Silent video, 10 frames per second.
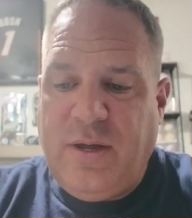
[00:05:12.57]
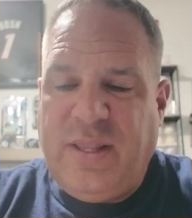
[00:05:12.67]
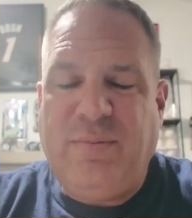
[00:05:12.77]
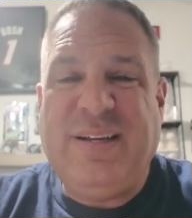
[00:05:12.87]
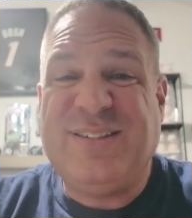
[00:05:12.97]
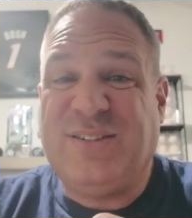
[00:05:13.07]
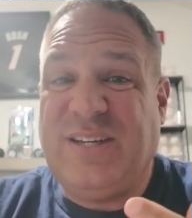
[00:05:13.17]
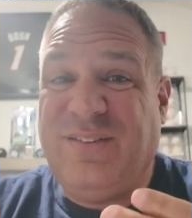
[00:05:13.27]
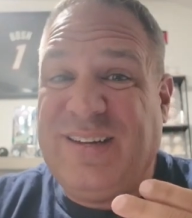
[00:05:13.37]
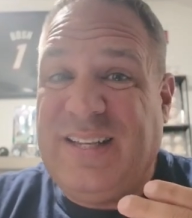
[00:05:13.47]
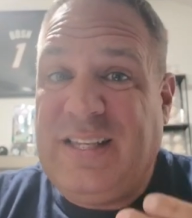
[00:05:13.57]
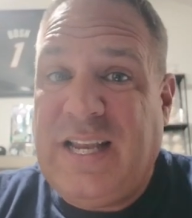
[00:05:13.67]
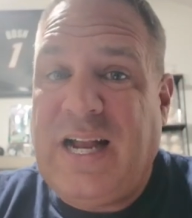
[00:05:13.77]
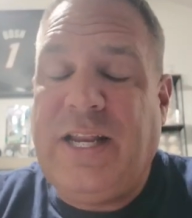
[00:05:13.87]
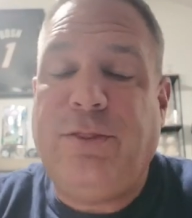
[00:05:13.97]
That means you're saving
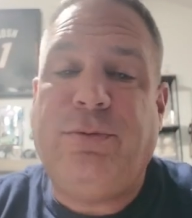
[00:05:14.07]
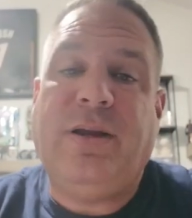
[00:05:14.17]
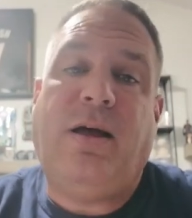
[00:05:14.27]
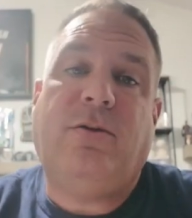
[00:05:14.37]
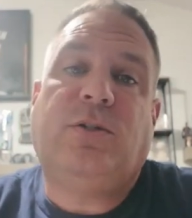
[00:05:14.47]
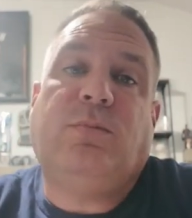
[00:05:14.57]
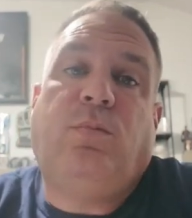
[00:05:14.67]
$93 a